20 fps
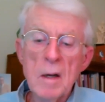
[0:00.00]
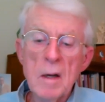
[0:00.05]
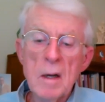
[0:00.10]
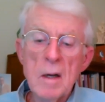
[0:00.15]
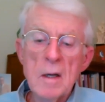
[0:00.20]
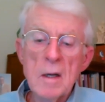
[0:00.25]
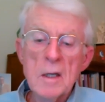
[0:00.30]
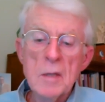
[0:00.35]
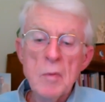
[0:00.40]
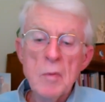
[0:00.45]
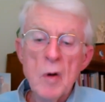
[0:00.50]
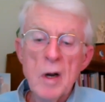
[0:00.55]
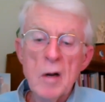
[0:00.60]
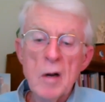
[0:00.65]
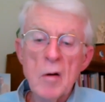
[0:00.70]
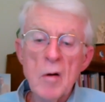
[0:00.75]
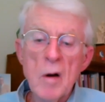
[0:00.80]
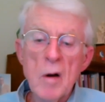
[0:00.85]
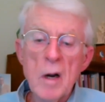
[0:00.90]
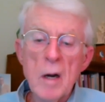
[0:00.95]
Spring
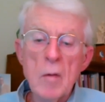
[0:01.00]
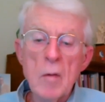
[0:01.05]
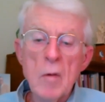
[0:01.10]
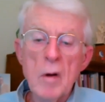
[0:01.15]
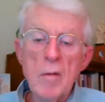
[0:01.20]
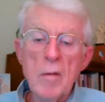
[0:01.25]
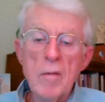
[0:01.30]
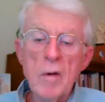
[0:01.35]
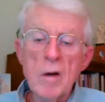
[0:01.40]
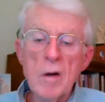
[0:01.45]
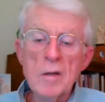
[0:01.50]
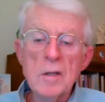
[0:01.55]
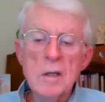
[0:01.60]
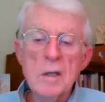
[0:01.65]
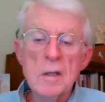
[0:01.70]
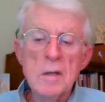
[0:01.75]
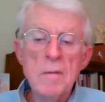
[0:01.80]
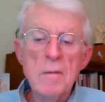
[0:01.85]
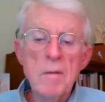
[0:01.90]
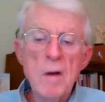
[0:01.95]
Creek
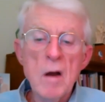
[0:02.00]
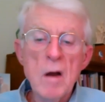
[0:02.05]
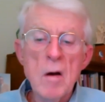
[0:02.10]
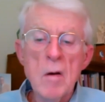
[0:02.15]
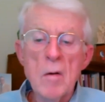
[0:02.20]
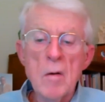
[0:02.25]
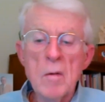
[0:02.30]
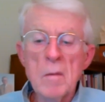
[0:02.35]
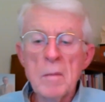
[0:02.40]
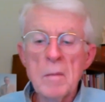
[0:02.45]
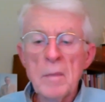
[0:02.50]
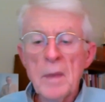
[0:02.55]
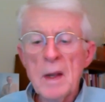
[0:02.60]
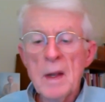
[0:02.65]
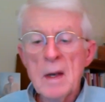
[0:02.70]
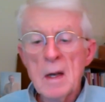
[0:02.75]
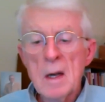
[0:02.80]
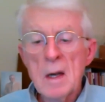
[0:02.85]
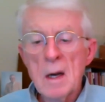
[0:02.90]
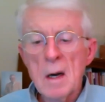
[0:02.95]
reverses flow.
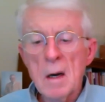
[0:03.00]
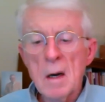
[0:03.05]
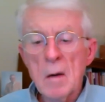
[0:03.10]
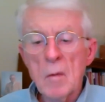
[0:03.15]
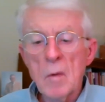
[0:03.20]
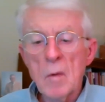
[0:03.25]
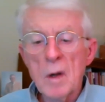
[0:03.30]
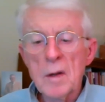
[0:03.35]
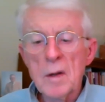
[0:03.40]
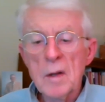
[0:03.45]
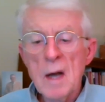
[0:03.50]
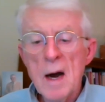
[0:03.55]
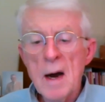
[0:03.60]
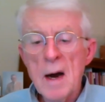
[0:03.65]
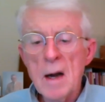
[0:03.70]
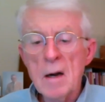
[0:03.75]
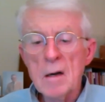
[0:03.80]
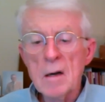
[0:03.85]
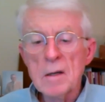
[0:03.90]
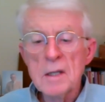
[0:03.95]
With
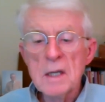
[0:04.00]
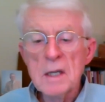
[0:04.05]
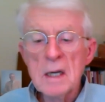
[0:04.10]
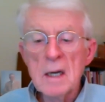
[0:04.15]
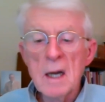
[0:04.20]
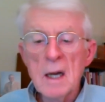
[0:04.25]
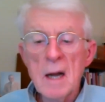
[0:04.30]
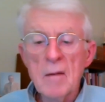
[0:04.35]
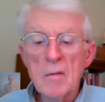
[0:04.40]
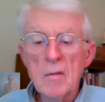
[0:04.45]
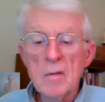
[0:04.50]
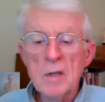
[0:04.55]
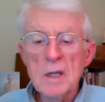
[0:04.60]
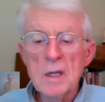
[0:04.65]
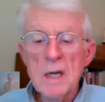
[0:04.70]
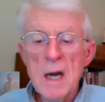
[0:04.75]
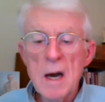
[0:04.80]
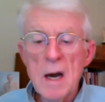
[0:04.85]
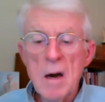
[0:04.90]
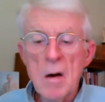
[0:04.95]
higher sea levels
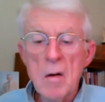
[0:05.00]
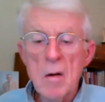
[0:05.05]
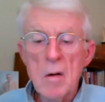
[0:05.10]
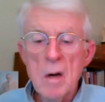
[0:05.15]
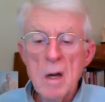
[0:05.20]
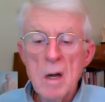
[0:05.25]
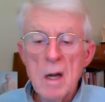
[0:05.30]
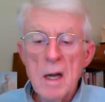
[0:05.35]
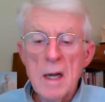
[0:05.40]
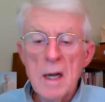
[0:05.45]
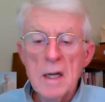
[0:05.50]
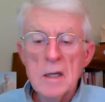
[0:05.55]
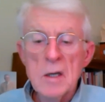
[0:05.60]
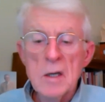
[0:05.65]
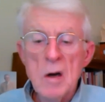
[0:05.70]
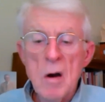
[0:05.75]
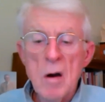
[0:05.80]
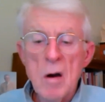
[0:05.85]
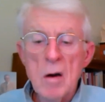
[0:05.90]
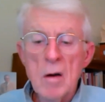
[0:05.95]
now, it's
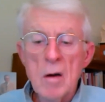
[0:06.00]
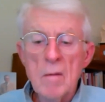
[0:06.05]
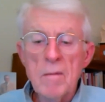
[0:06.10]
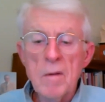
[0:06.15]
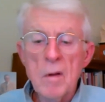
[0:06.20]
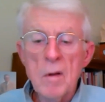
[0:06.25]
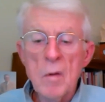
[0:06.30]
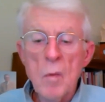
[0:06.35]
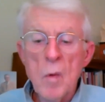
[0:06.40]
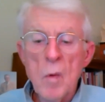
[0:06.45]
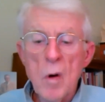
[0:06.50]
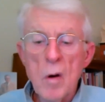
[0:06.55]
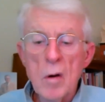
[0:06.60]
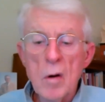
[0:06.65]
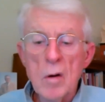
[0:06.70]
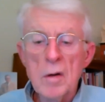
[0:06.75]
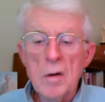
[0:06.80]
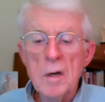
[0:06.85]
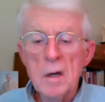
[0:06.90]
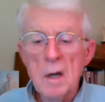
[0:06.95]
harder for the
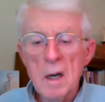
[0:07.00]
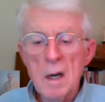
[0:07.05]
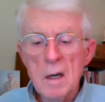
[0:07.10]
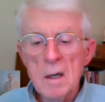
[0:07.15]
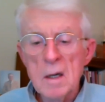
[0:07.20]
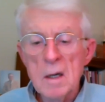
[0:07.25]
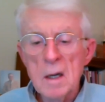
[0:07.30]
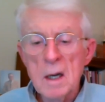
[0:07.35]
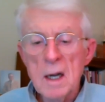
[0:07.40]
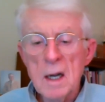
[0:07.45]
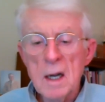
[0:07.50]
water to get